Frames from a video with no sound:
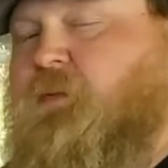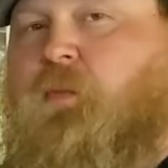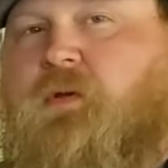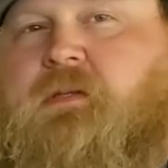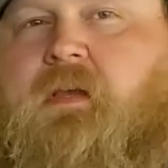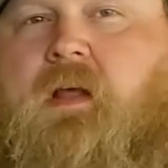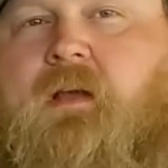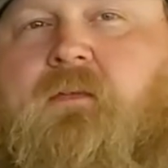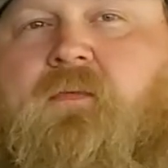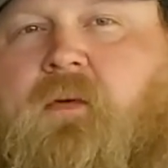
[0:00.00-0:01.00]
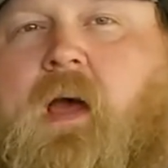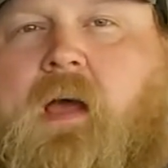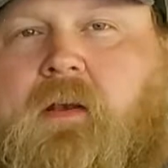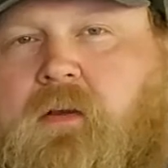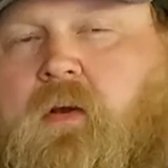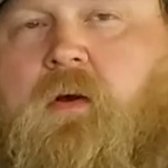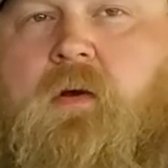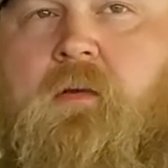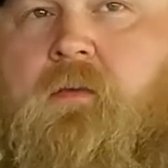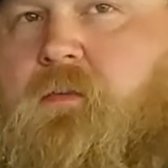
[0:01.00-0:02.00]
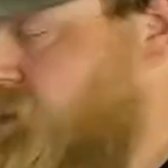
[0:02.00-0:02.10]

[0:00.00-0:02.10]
brisket I could find on